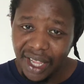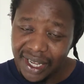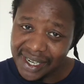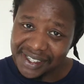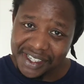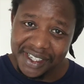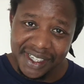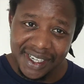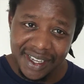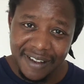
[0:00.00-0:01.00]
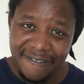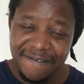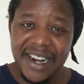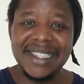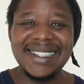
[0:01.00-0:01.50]
against Argentina,
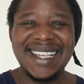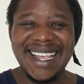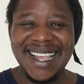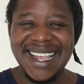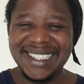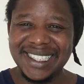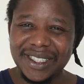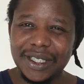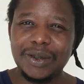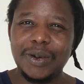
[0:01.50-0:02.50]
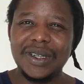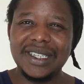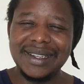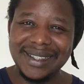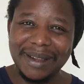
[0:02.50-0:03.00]
France hasn't
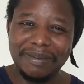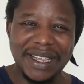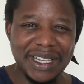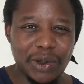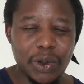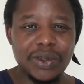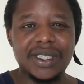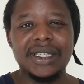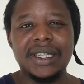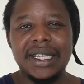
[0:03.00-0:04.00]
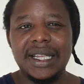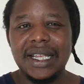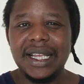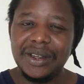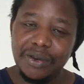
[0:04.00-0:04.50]
scored that many goals
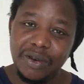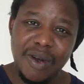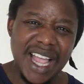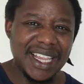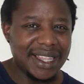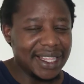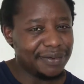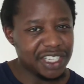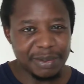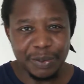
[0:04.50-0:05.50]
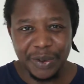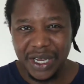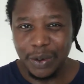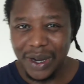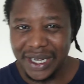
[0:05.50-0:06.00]
And Uruguay, they've just been
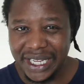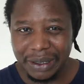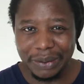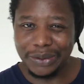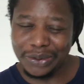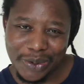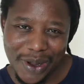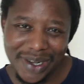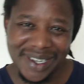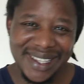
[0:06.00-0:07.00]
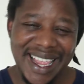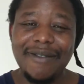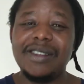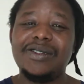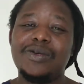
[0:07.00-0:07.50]
winning 1-0, 2-1. They
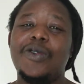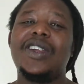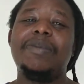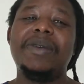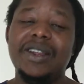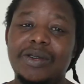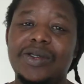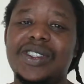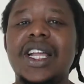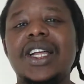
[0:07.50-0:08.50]
haven't scored that many goals.